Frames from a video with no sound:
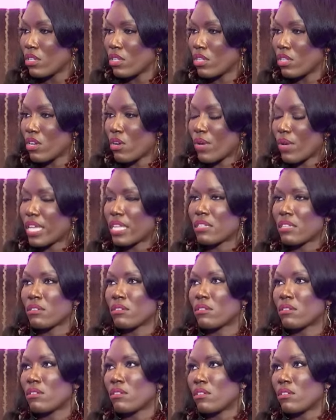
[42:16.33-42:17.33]
You know,
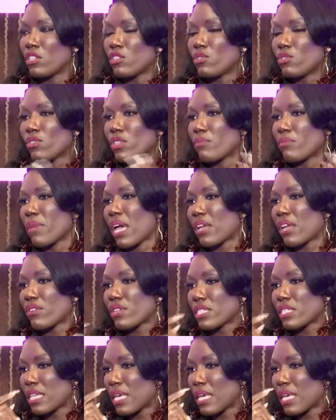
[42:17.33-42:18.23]
and the truth of the matter is